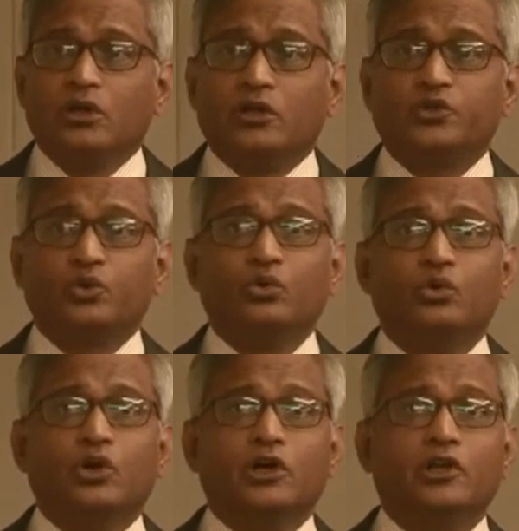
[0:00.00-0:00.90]

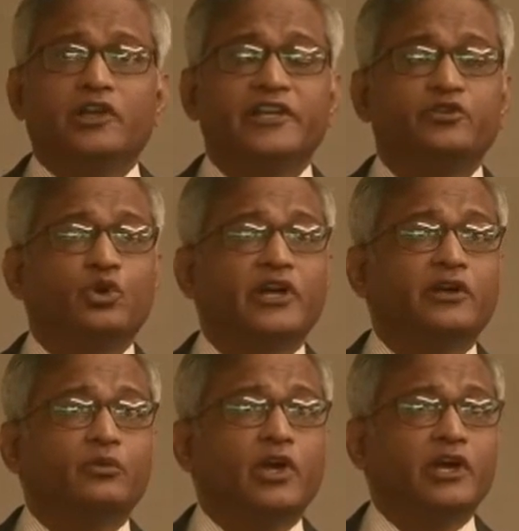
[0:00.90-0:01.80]
to uh, lead to a,
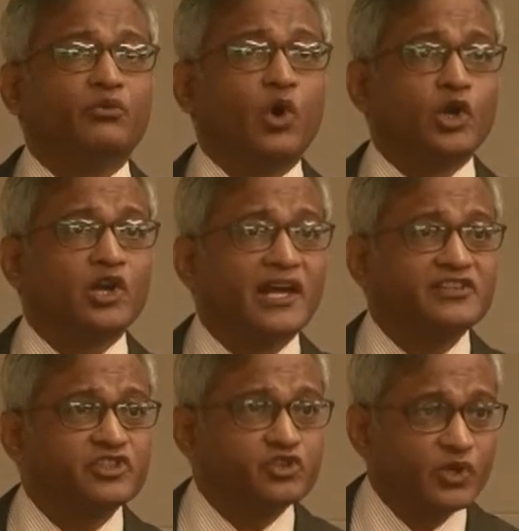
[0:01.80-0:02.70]
a warlike
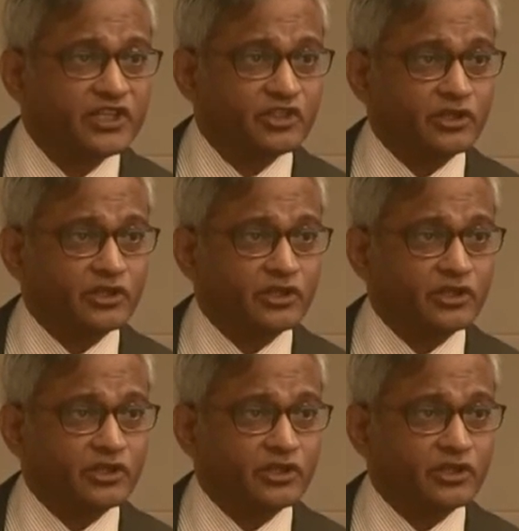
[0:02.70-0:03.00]
situation,